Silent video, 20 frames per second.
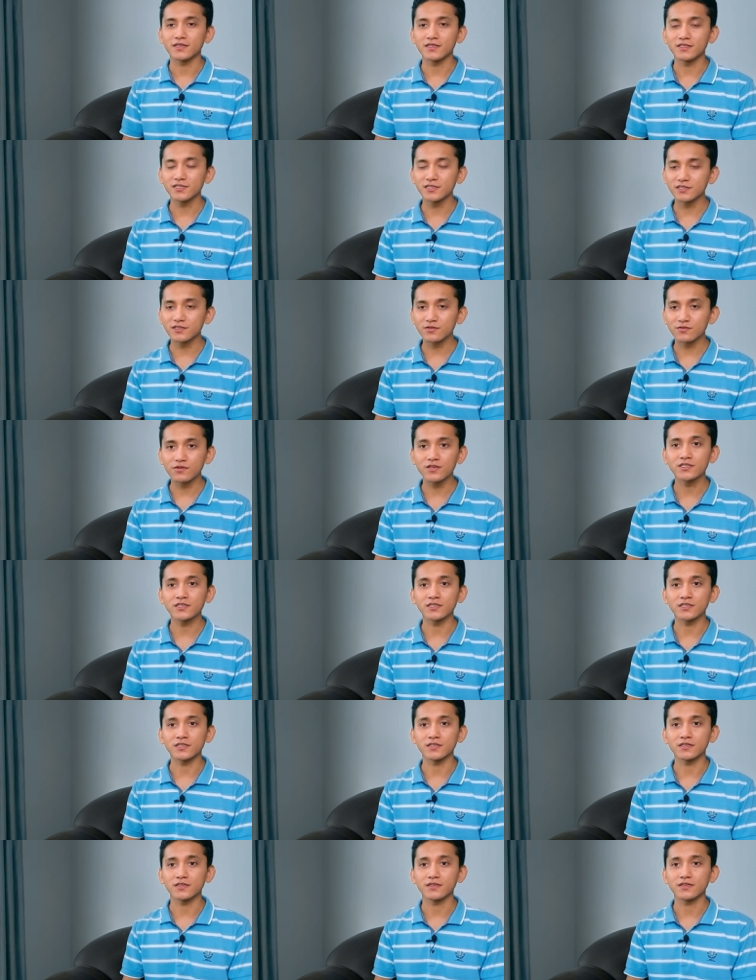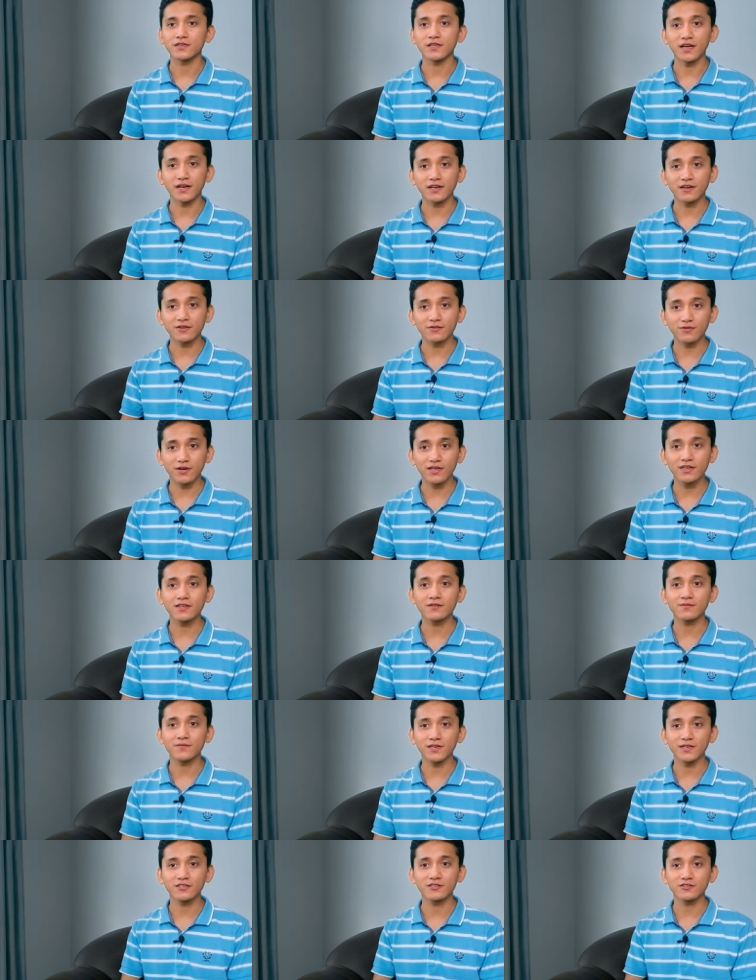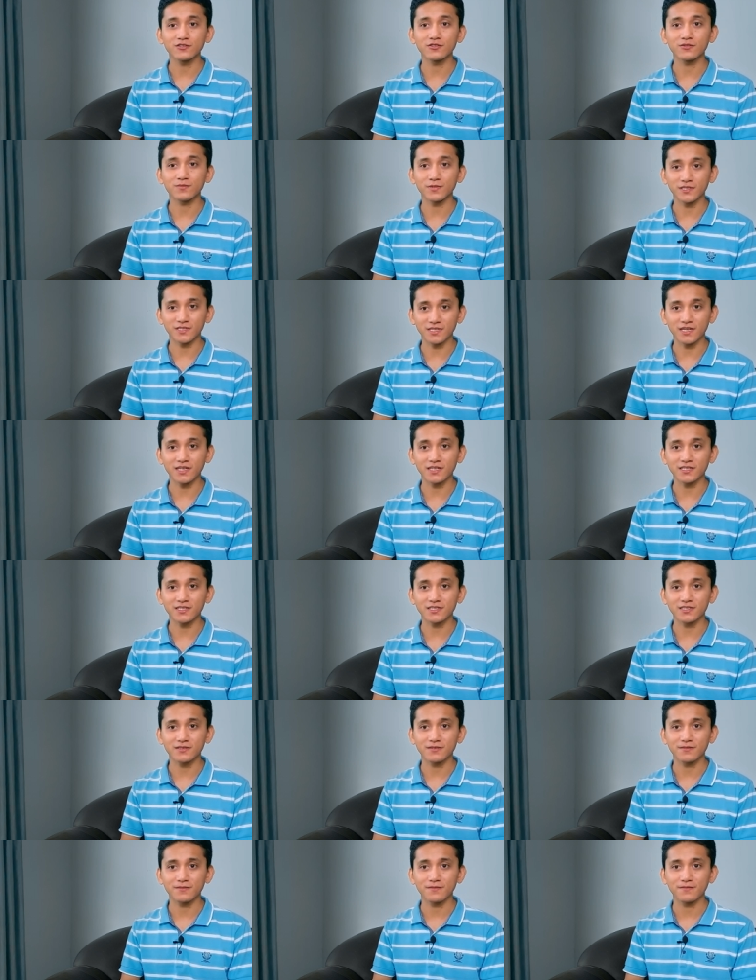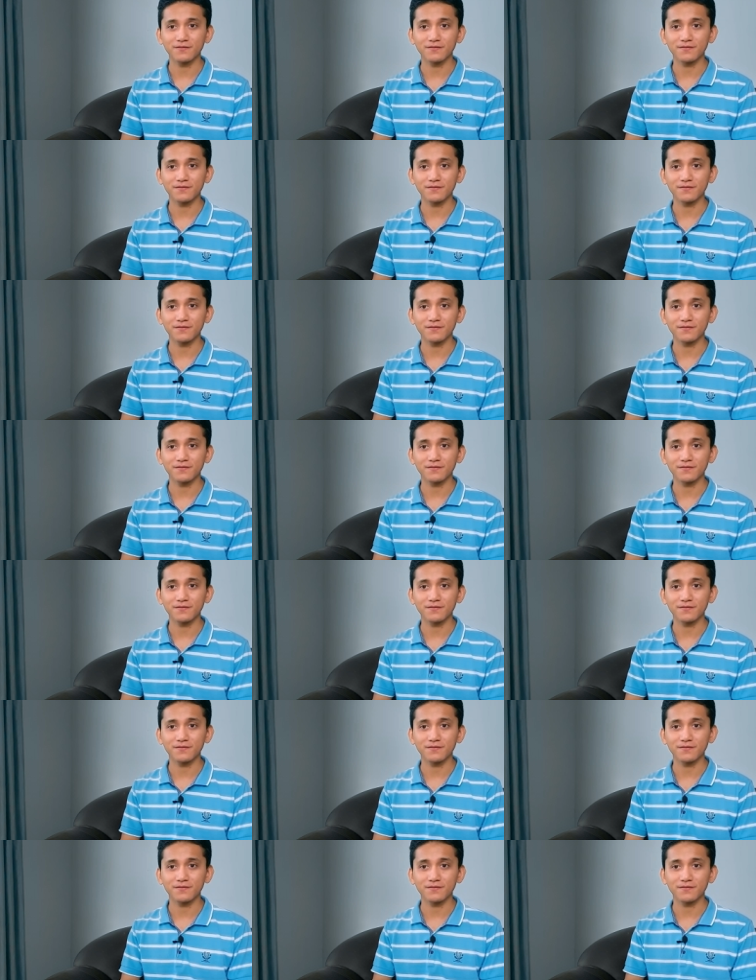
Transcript: This is the reason that a created being should possess.